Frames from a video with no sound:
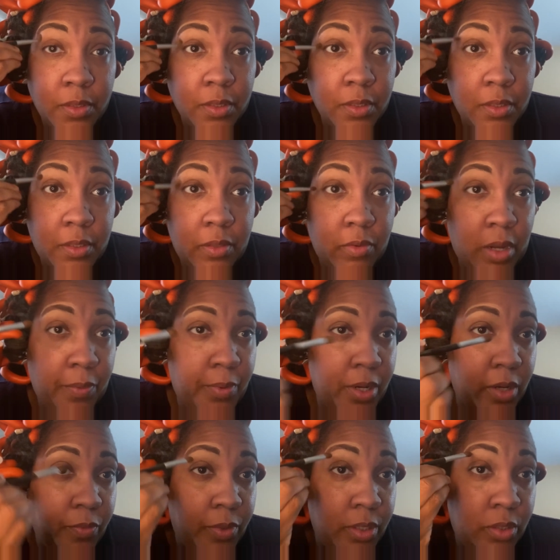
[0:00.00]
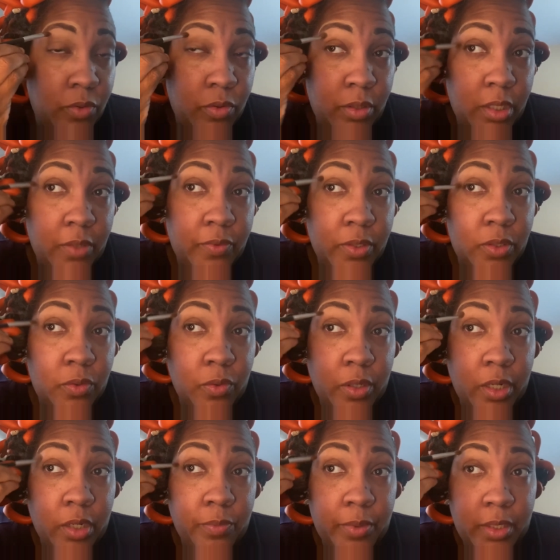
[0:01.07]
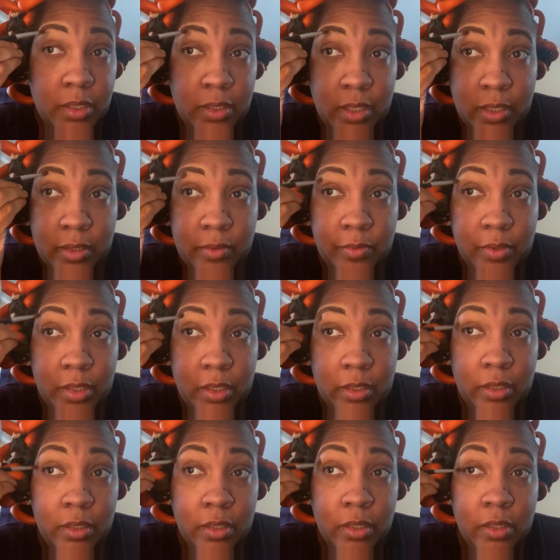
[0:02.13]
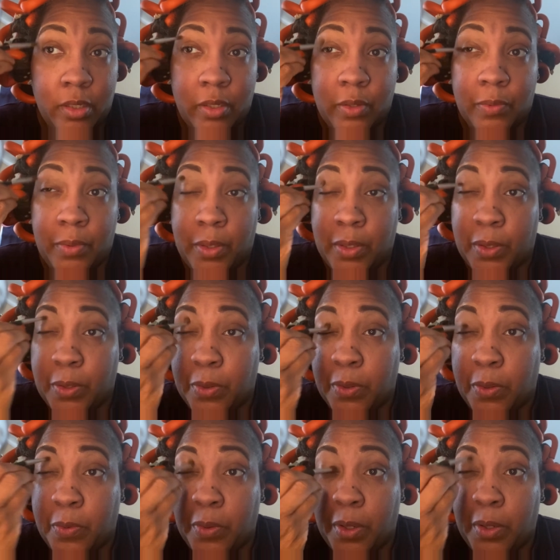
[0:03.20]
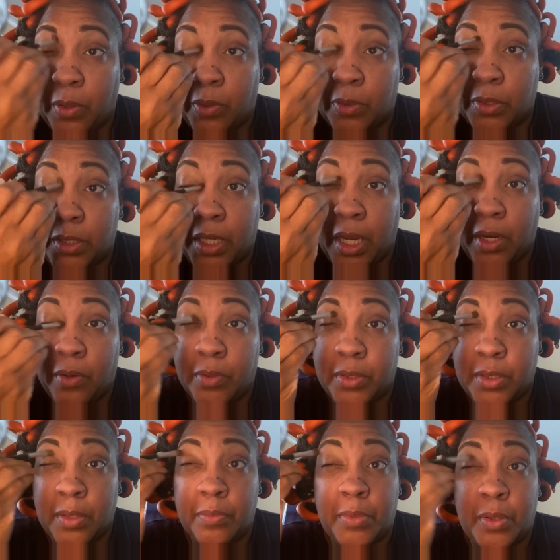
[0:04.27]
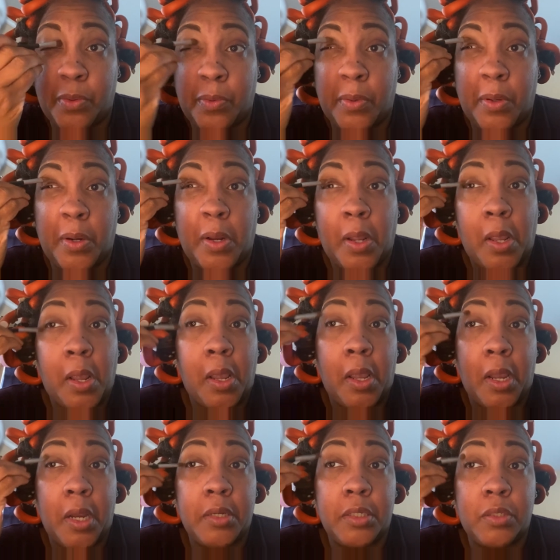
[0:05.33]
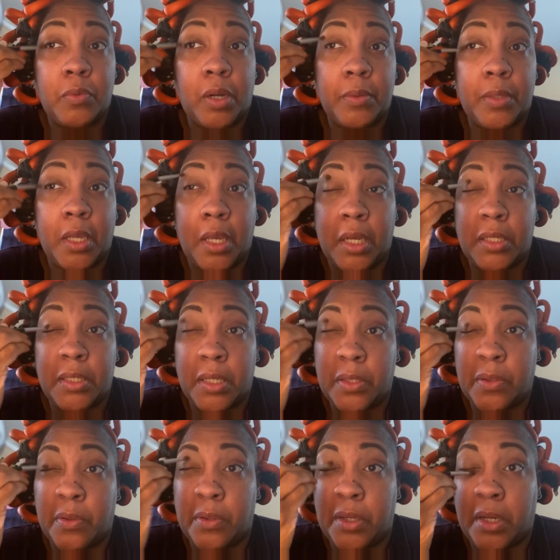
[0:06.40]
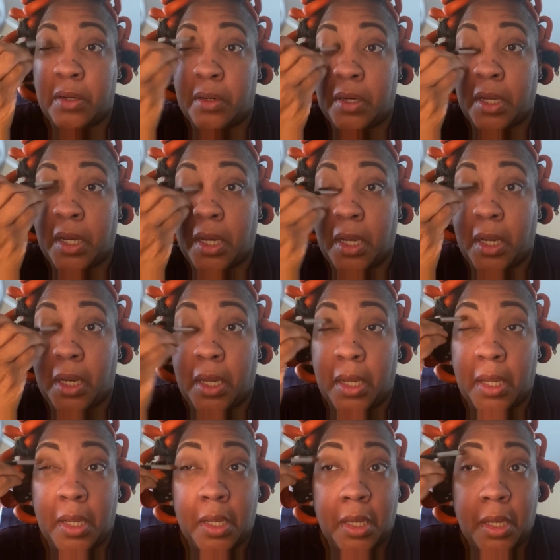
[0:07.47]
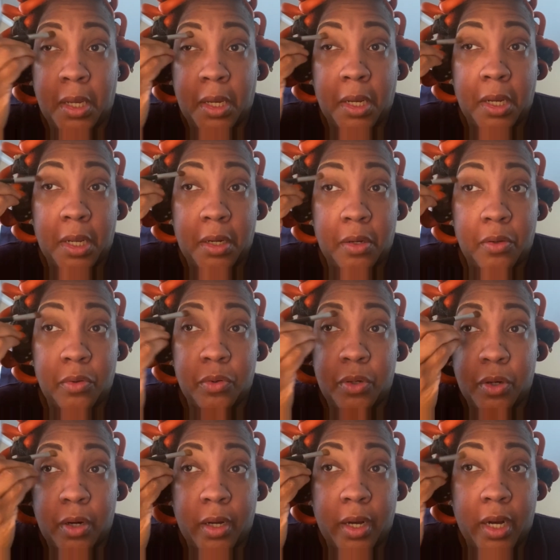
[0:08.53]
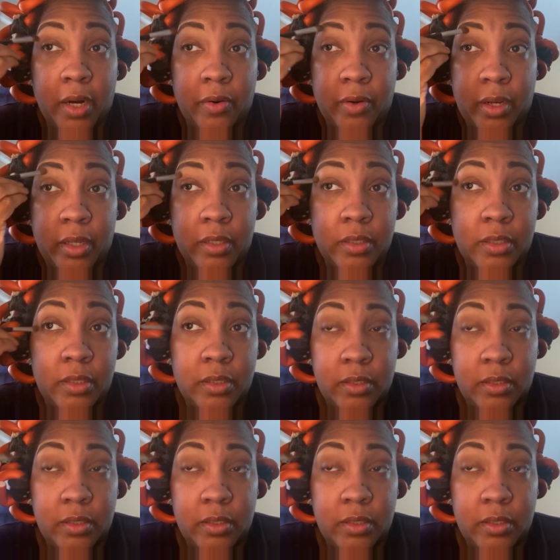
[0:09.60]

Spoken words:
Wipe it in. We're just going to leave this on here because guess what? We can throw a quick little shadow or something on and just wipe the excess all down on the eye and little dark areas.